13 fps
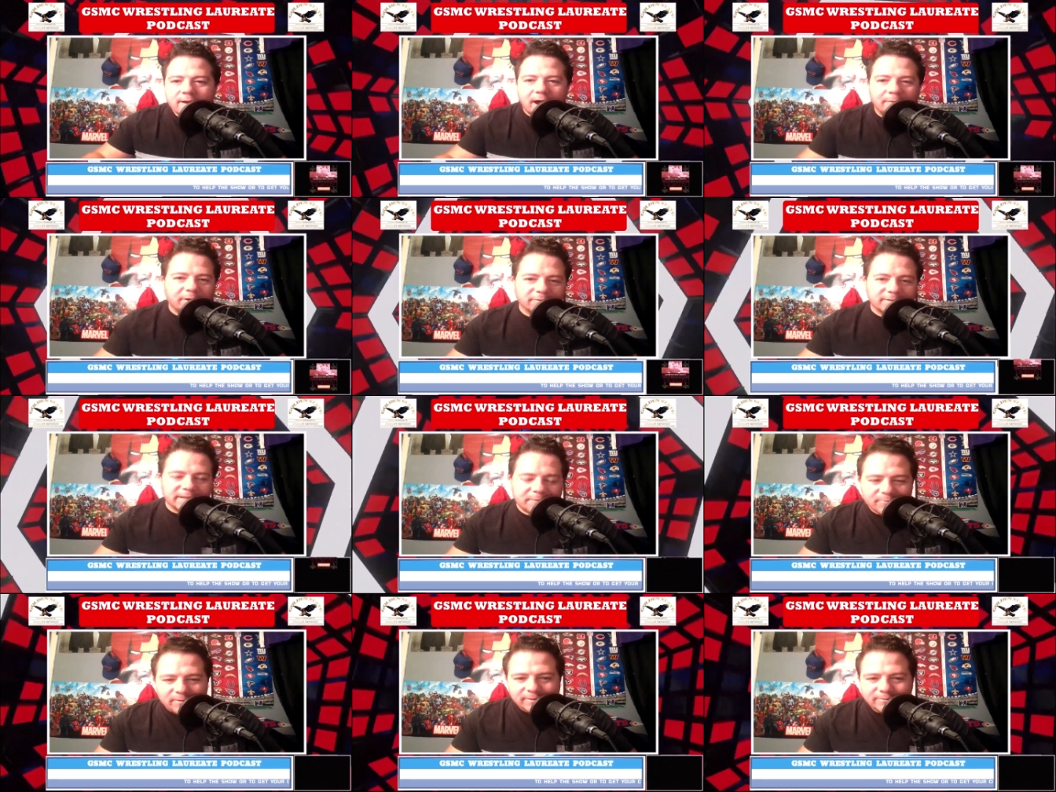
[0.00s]
I'm your host,
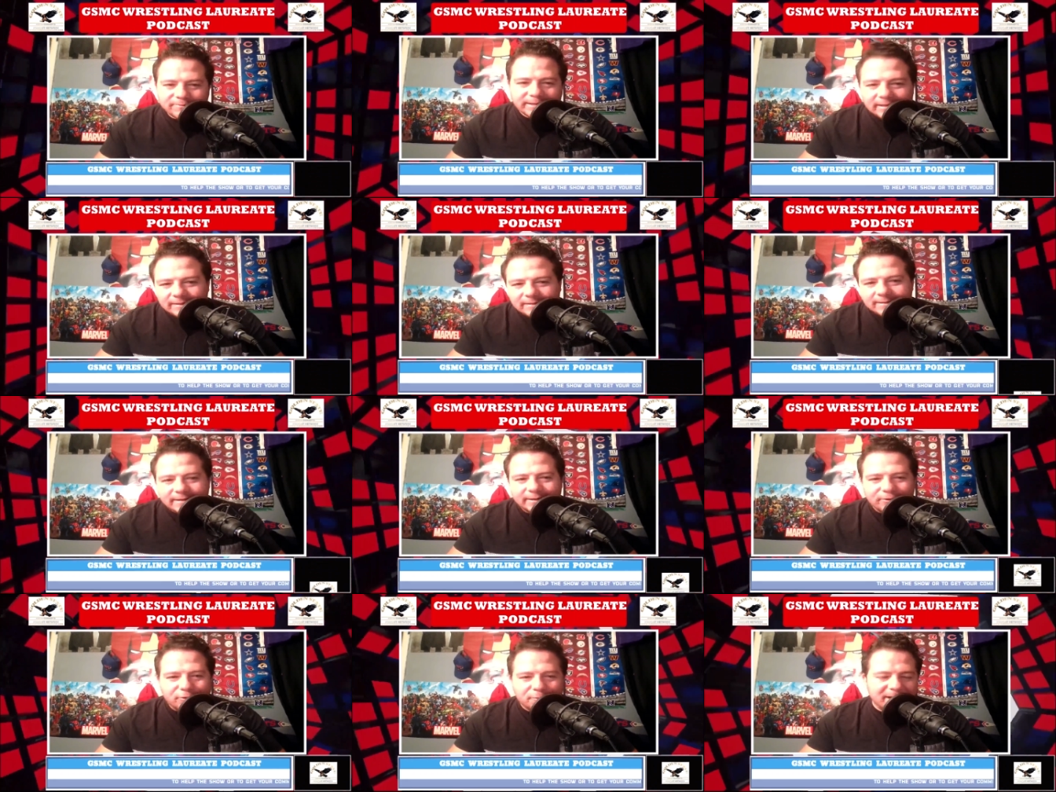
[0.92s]
Eric Rodriguez,
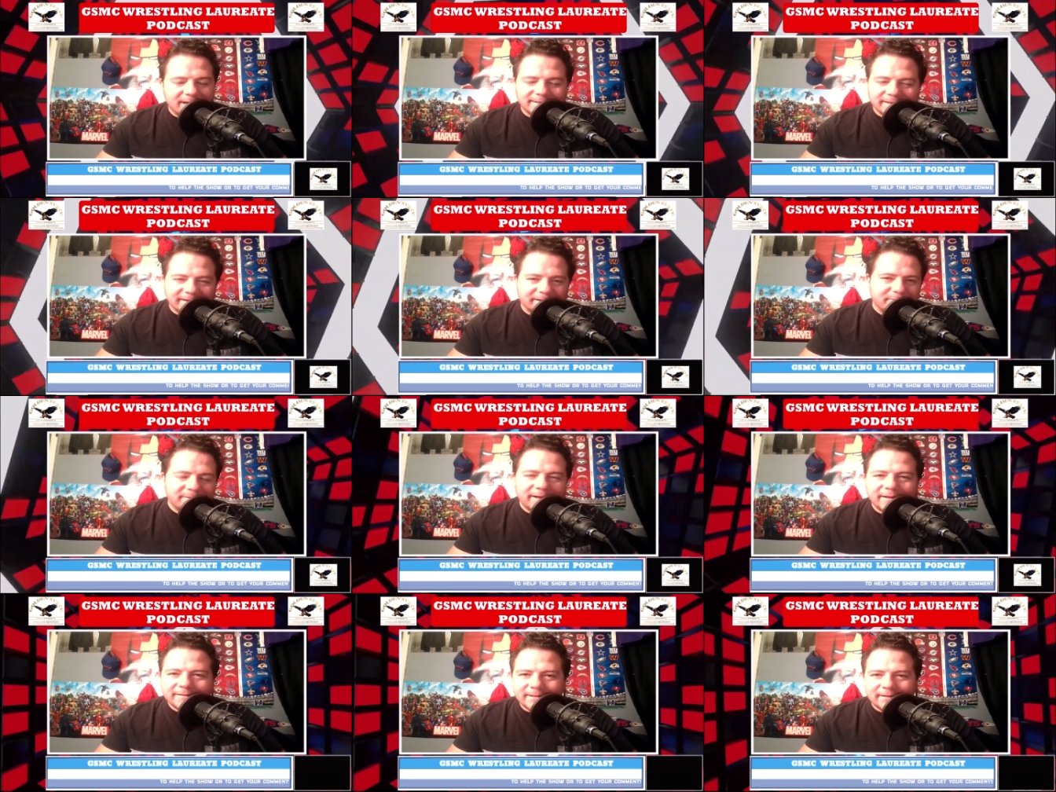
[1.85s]
here. Hope you guys had an
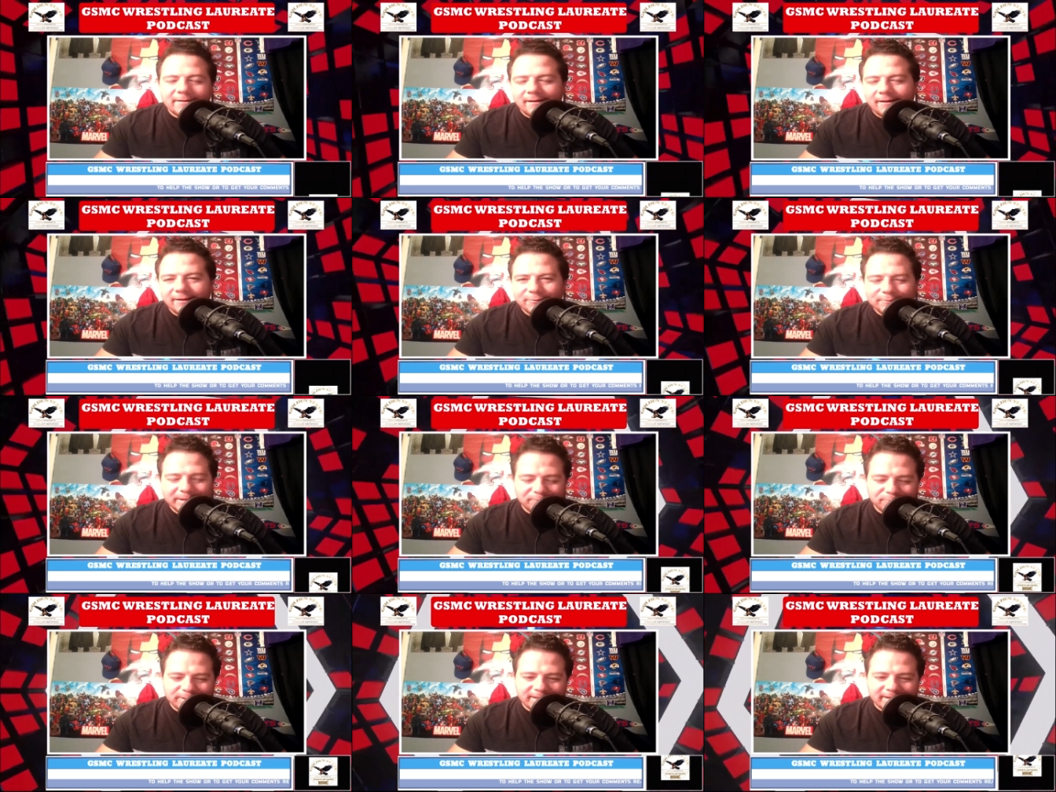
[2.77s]
amazing
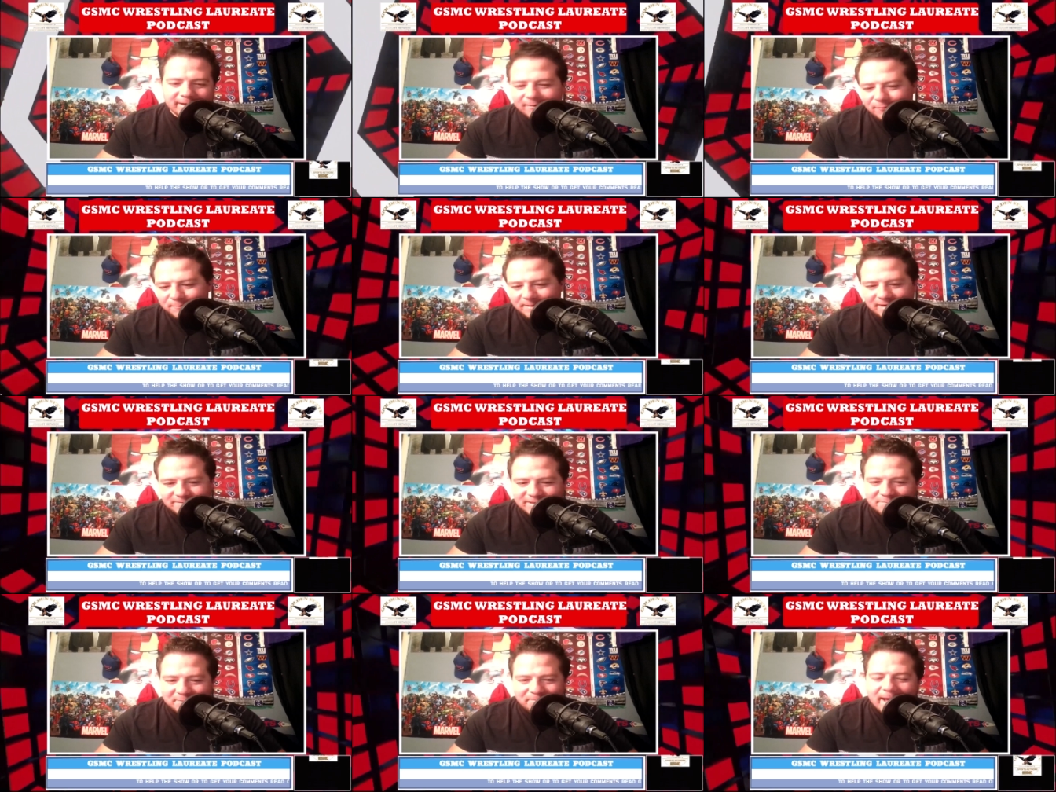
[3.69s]
Halloween weekend. Hope you guys
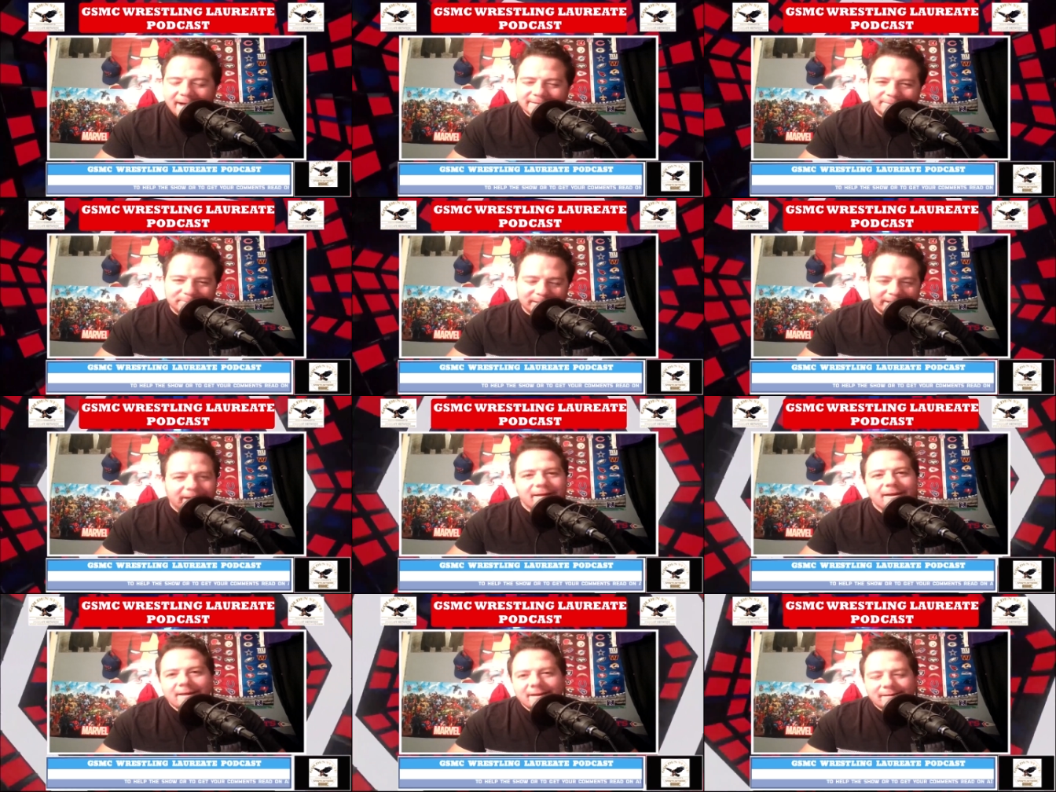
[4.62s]
are coming back to me